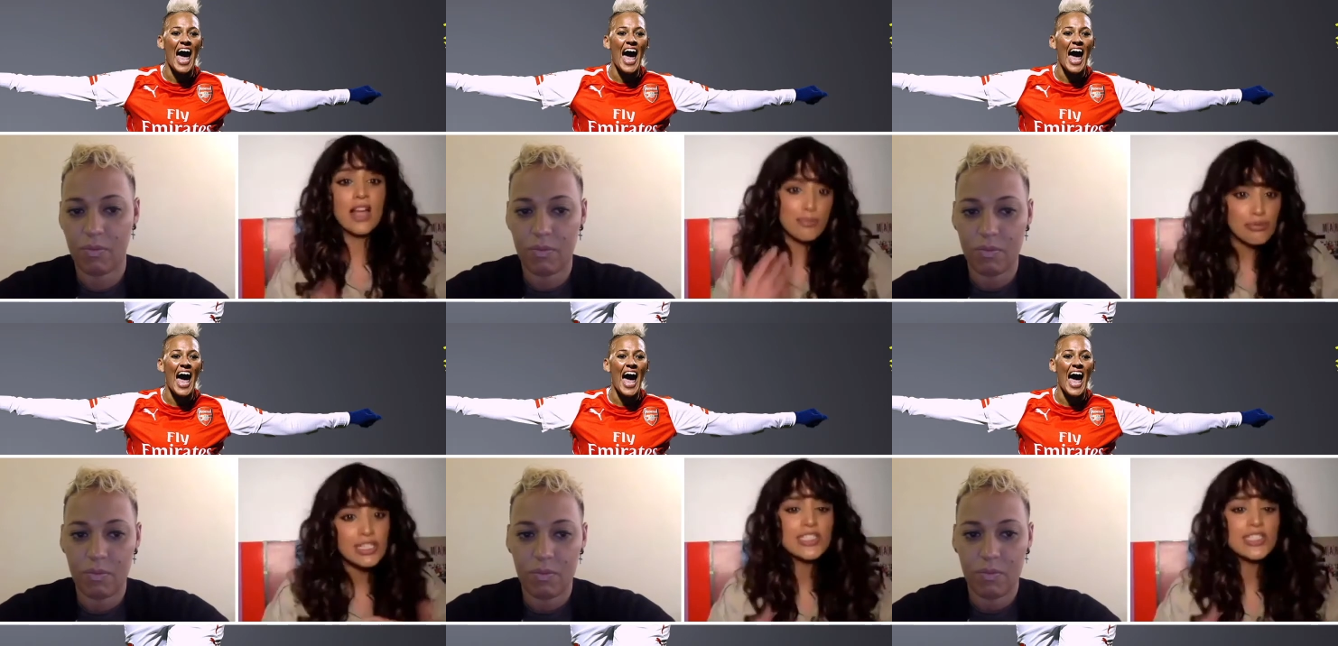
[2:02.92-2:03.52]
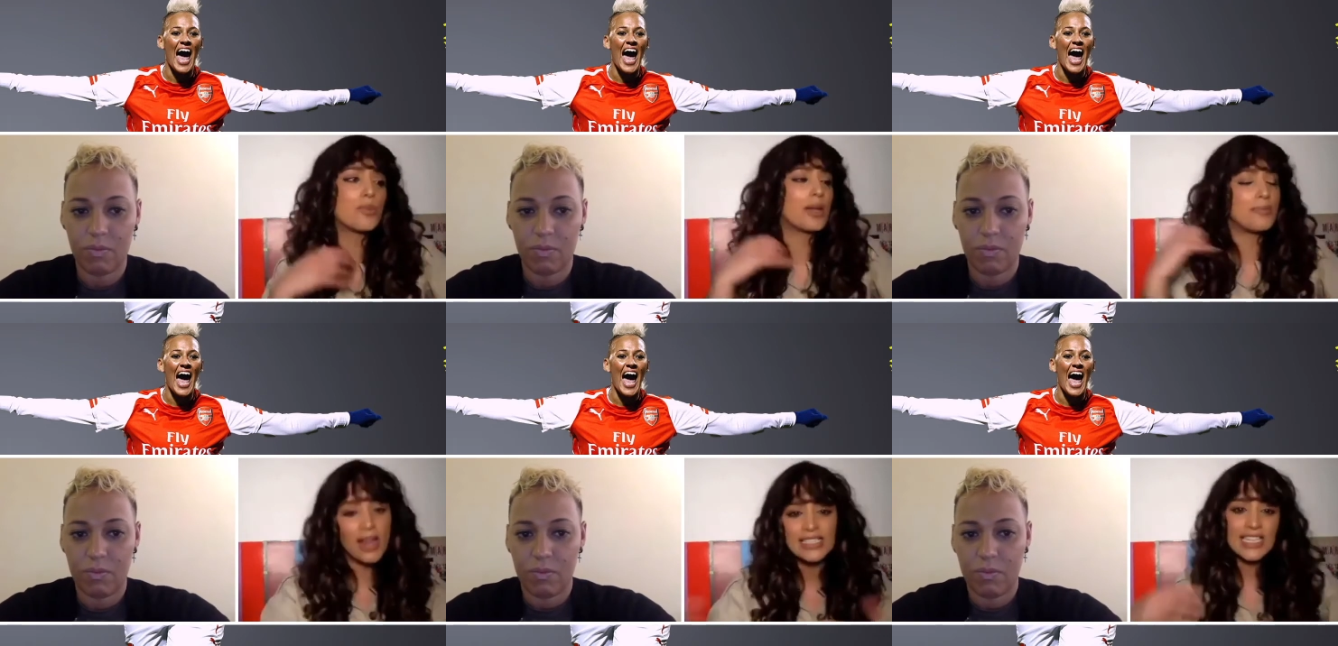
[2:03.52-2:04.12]
Speaker 1: I appreciate when
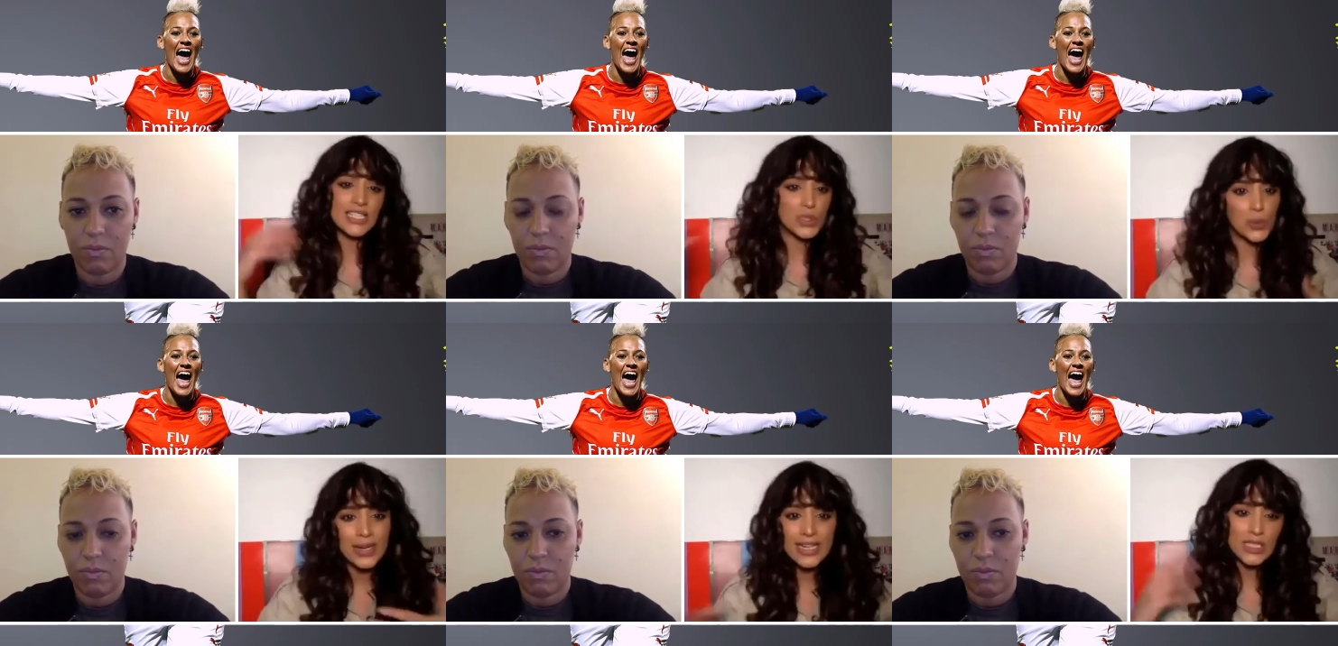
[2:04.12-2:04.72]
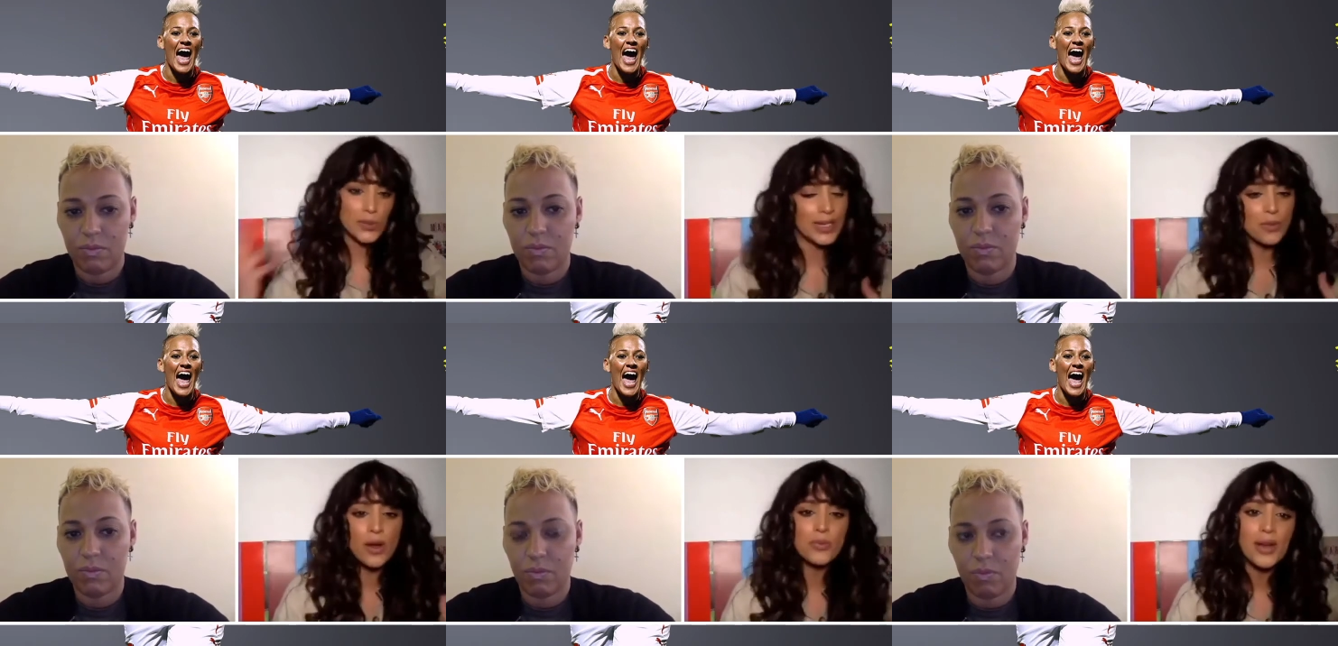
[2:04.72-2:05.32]
I'm 19, 20,
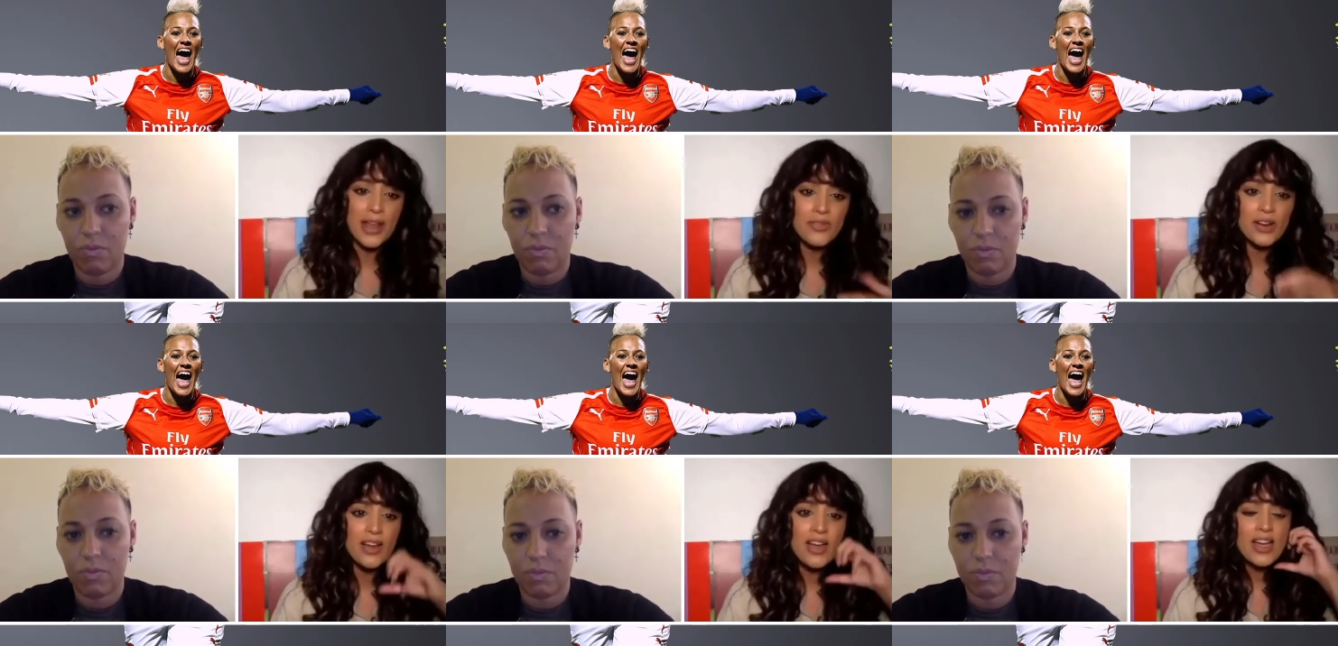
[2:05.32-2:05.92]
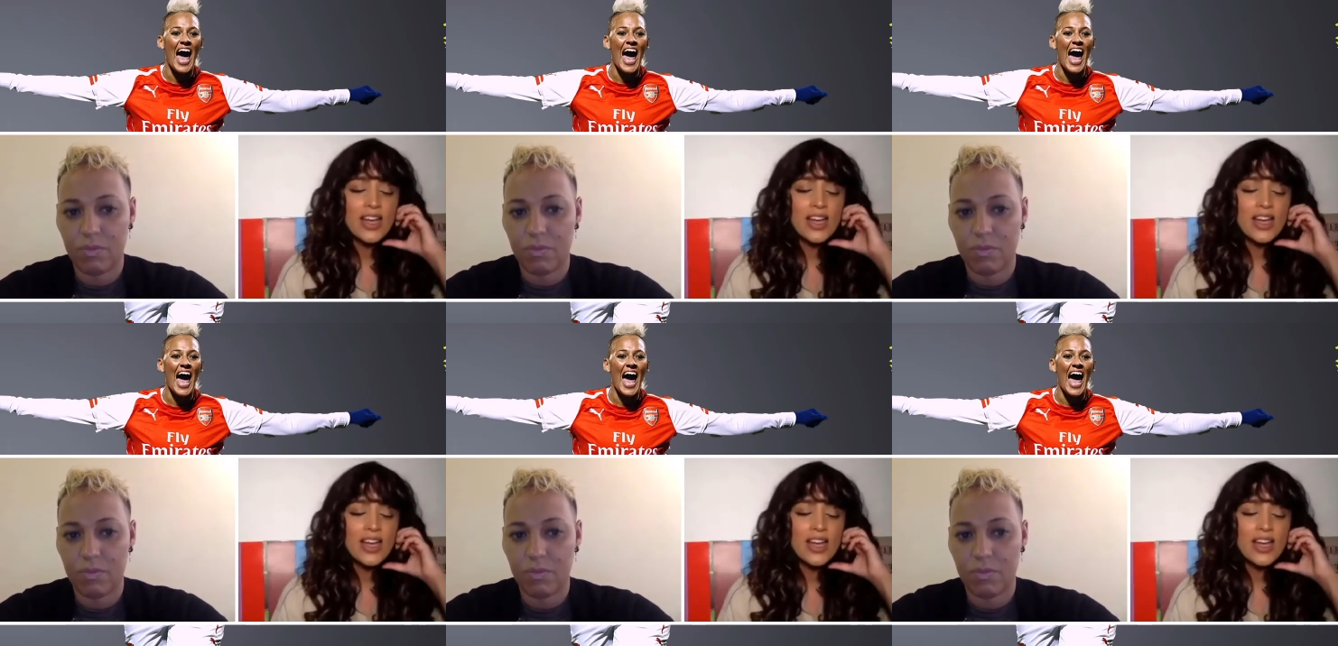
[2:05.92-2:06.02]
21, whatever.